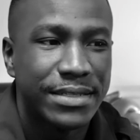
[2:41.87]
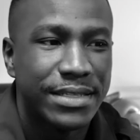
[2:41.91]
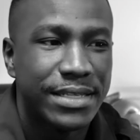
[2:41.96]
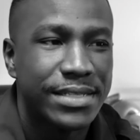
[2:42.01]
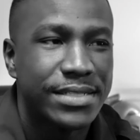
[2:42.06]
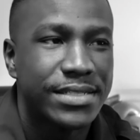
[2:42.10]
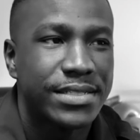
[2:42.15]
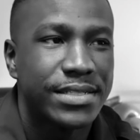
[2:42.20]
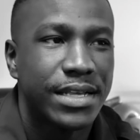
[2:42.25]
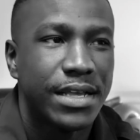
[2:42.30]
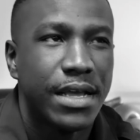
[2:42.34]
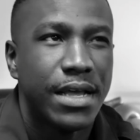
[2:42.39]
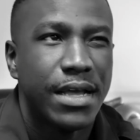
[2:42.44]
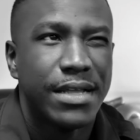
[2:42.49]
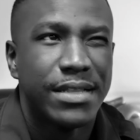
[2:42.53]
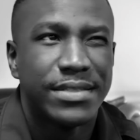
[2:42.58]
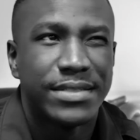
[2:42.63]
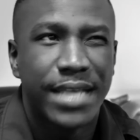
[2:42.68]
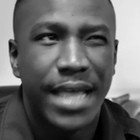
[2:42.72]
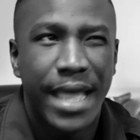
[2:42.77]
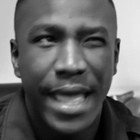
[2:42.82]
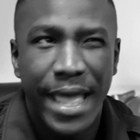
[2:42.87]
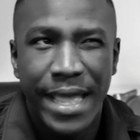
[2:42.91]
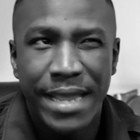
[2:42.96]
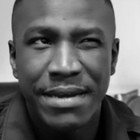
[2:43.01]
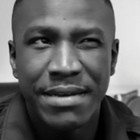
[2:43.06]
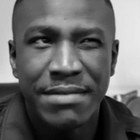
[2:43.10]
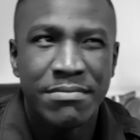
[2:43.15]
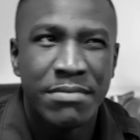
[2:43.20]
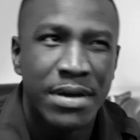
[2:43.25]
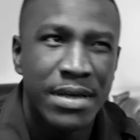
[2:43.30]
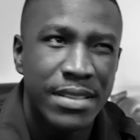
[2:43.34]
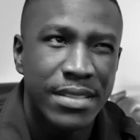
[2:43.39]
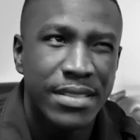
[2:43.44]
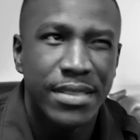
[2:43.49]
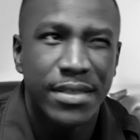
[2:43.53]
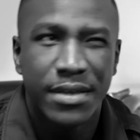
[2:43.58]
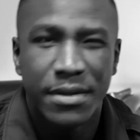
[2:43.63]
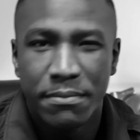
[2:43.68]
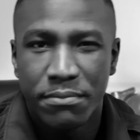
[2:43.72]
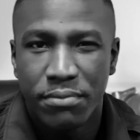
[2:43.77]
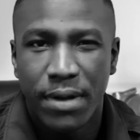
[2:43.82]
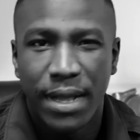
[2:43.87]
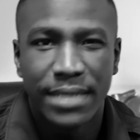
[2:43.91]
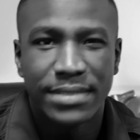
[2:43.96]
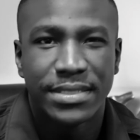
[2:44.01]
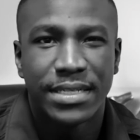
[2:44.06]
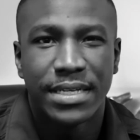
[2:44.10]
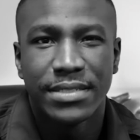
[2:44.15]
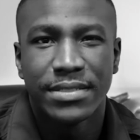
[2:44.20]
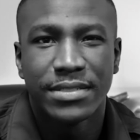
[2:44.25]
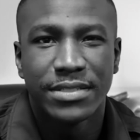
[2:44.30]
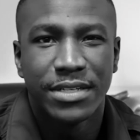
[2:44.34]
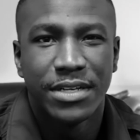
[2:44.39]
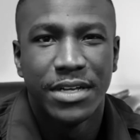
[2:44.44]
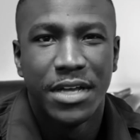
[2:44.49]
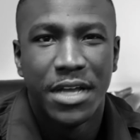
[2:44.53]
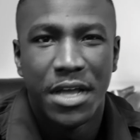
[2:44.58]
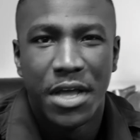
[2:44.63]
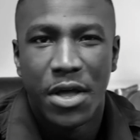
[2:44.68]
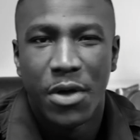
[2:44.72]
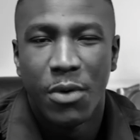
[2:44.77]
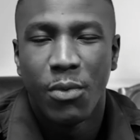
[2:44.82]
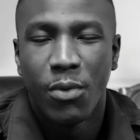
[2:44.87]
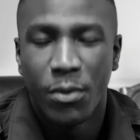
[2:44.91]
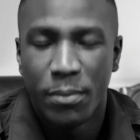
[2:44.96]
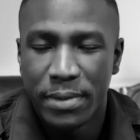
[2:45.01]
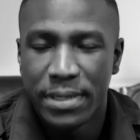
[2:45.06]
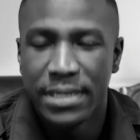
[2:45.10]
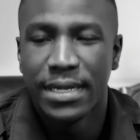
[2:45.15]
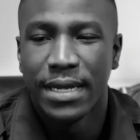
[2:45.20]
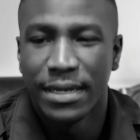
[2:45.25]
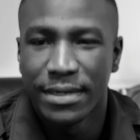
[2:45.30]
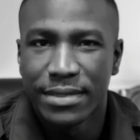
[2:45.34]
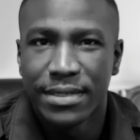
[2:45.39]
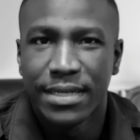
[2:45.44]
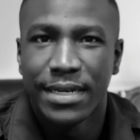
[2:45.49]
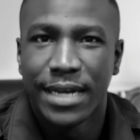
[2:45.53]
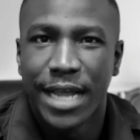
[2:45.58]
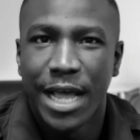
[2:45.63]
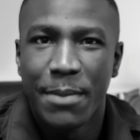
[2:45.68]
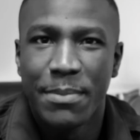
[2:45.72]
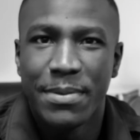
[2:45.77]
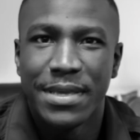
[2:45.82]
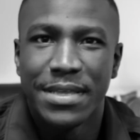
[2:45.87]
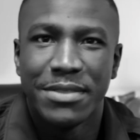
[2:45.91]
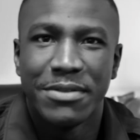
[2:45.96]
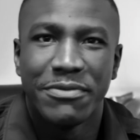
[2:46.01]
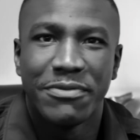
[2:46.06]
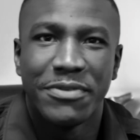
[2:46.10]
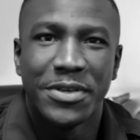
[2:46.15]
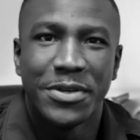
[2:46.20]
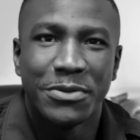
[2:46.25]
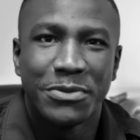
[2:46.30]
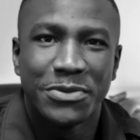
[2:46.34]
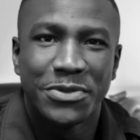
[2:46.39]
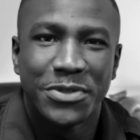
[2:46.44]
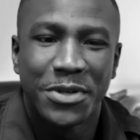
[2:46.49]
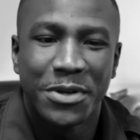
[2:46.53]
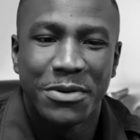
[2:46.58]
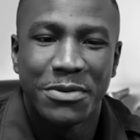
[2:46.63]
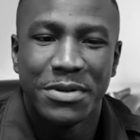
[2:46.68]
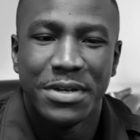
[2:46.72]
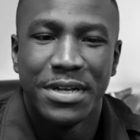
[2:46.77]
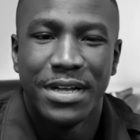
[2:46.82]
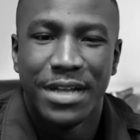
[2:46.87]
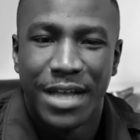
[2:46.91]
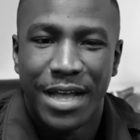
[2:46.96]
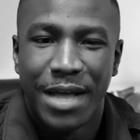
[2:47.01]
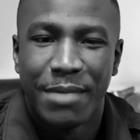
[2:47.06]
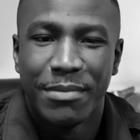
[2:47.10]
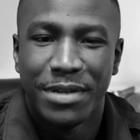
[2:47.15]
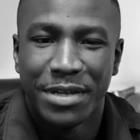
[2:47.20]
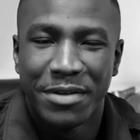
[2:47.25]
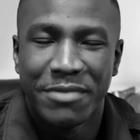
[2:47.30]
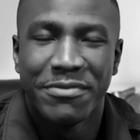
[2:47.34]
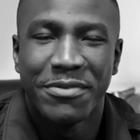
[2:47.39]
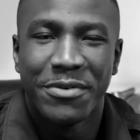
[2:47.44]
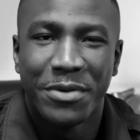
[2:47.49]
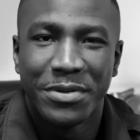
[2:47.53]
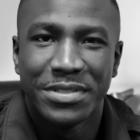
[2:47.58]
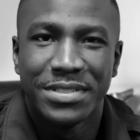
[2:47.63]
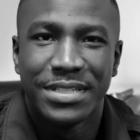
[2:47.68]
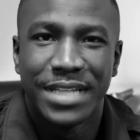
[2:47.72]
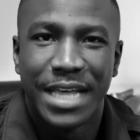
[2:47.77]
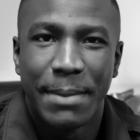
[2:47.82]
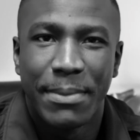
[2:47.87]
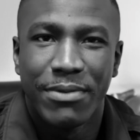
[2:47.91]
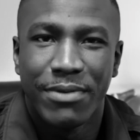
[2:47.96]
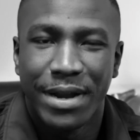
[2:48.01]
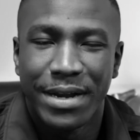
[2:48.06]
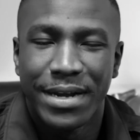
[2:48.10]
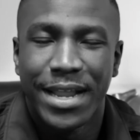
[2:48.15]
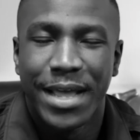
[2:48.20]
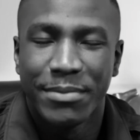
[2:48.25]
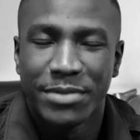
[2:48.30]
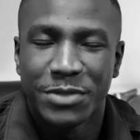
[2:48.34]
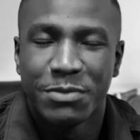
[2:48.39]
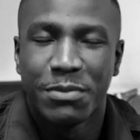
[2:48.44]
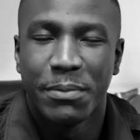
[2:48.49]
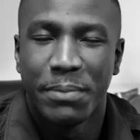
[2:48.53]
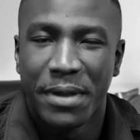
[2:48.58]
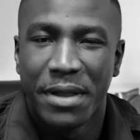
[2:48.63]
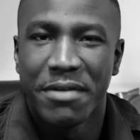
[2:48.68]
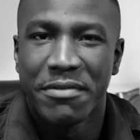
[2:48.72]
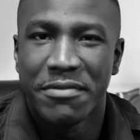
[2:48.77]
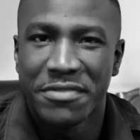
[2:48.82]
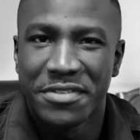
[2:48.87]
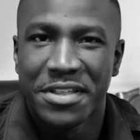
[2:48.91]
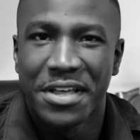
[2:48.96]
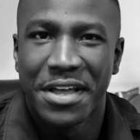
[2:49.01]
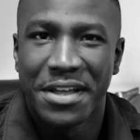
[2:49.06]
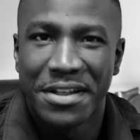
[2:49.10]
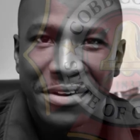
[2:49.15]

this 10-month process will be done, and I'll be in the field. So I'm looking forward to that, but right now I'm just preparing for that.